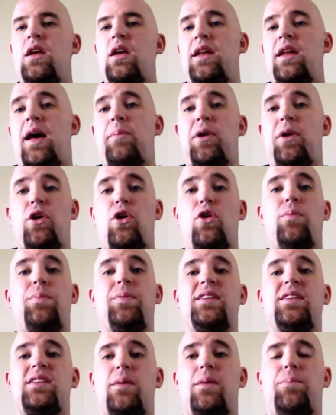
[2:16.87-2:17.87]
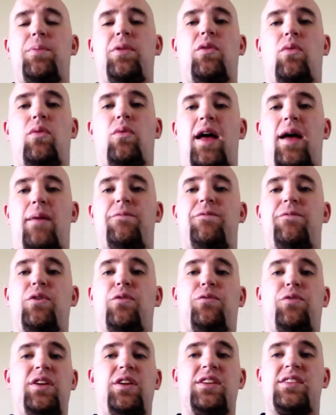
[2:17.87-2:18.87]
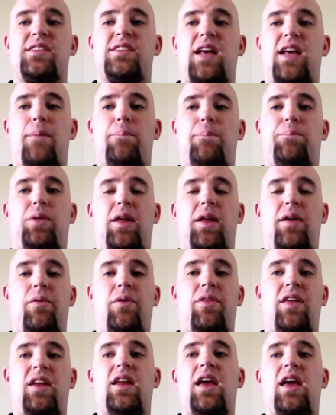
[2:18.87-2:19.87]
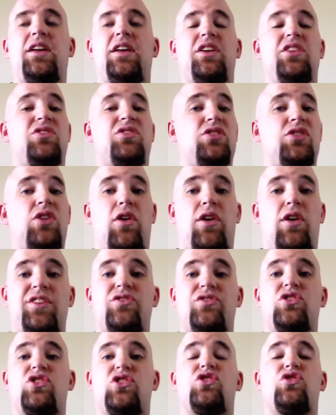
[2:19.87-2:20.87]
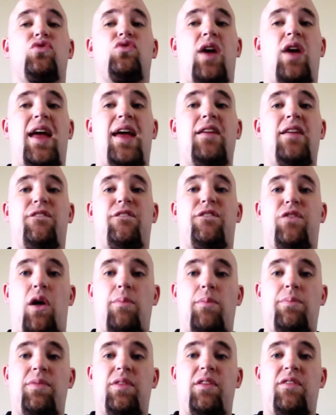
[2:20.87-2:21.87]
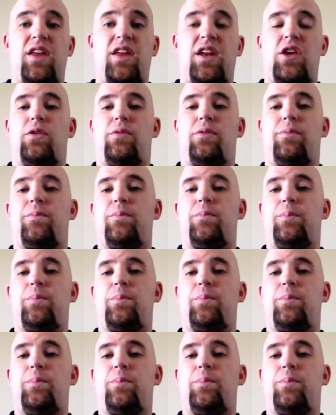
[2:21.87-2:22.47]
Now I'm going to open this up on the web. Feel free to stop, play with it, and get started straight from the video.